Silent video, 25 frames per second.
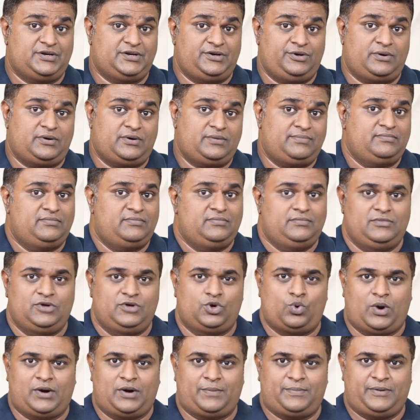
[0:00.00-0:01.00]
in your
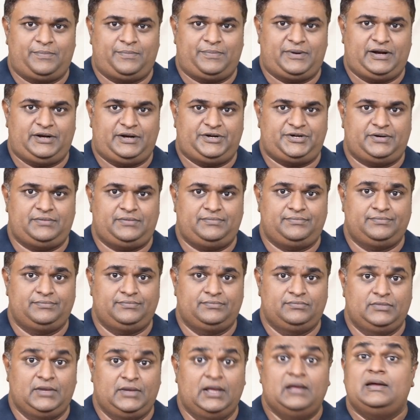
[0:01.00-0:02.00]
quant preparation.
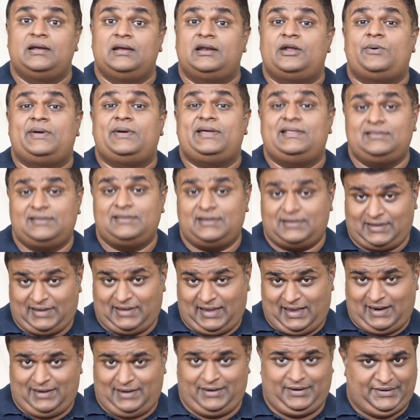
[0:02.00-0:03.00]
Now, in the
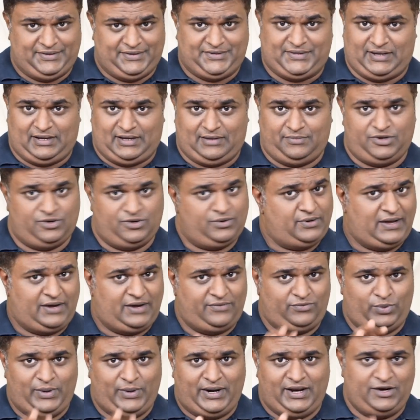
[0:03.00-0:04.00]
CAT exam, you're going to
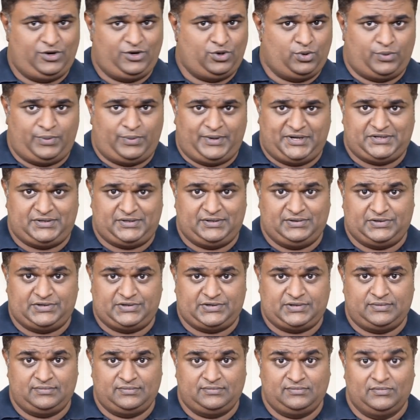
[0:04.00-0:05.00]
have 22 questions.
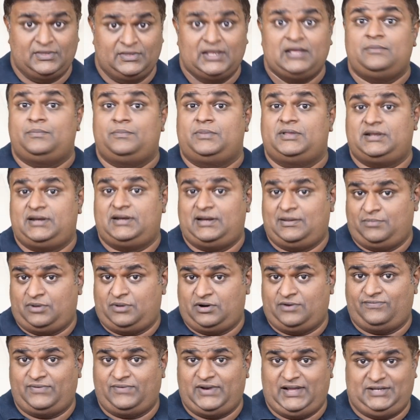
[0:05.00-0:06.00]
But the number
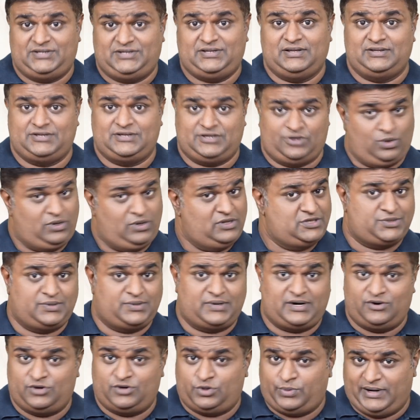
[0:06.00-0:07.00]
of lessons are also
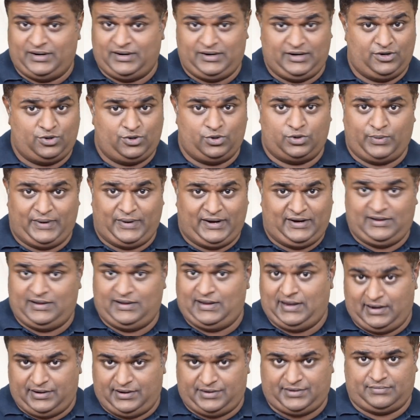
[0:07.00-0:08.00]
around 20 to
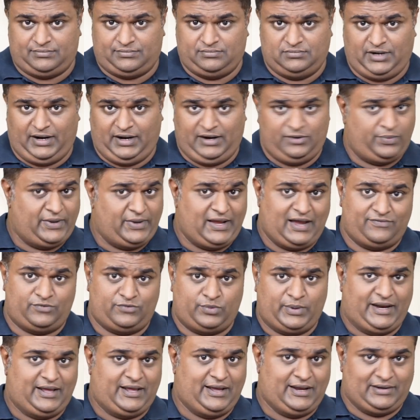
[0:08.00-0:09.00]
28, right? We have
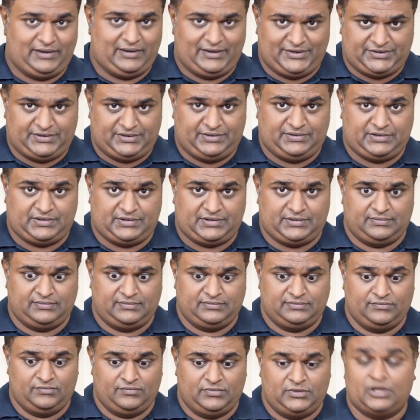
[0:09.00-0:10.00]
28 lessons.
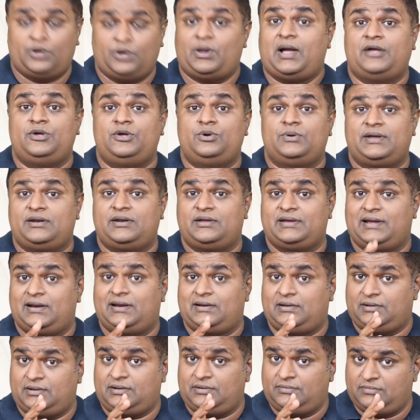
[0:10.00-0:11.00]
Now, are you going to get
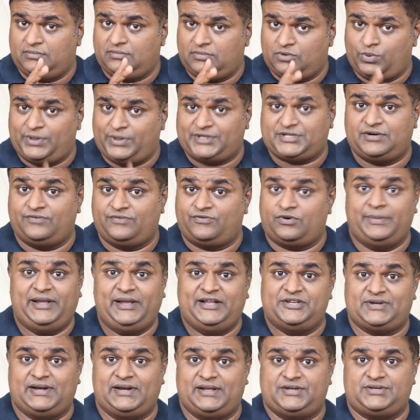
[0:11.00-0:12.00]
a question from
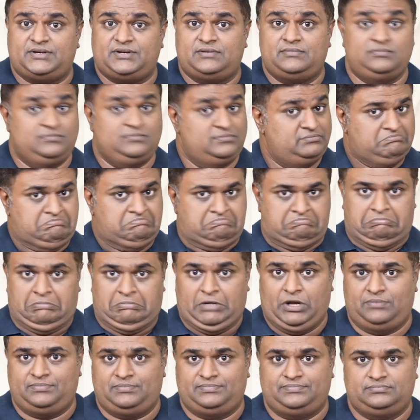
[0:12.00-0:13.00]
each lesson?
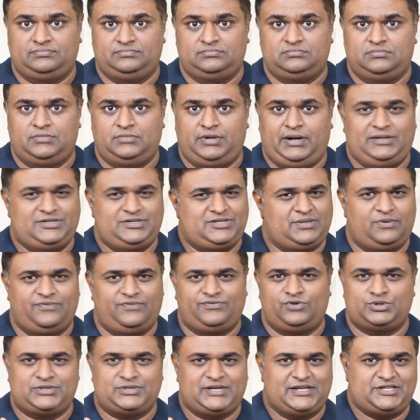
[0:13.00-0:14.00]
No, right? Some of
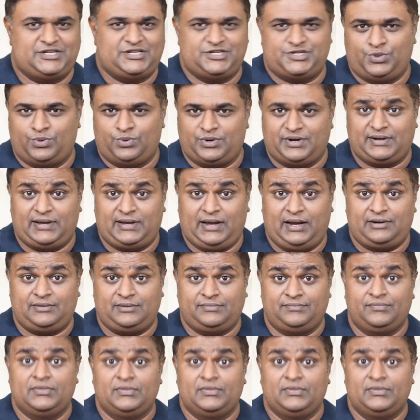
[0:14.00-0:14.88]
those lessons you wouldn't get.